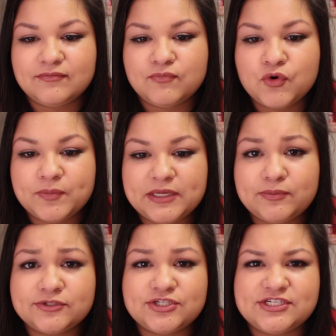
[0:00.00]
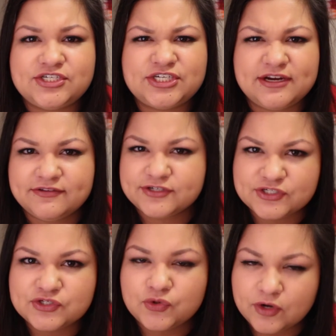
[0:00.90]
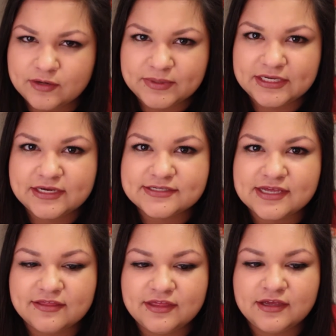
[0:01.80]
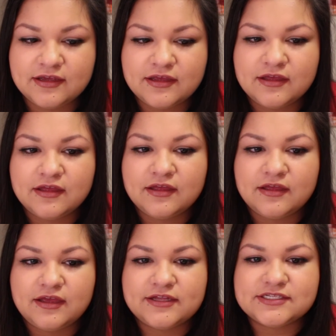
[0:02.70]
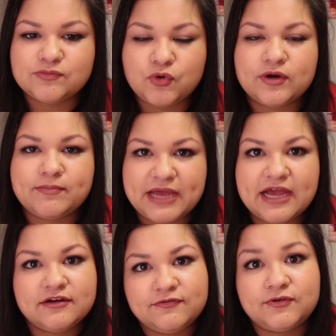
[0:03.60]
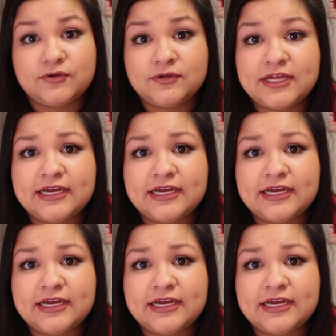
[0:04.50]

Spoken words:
more people should share their story, because I think it's more impactful.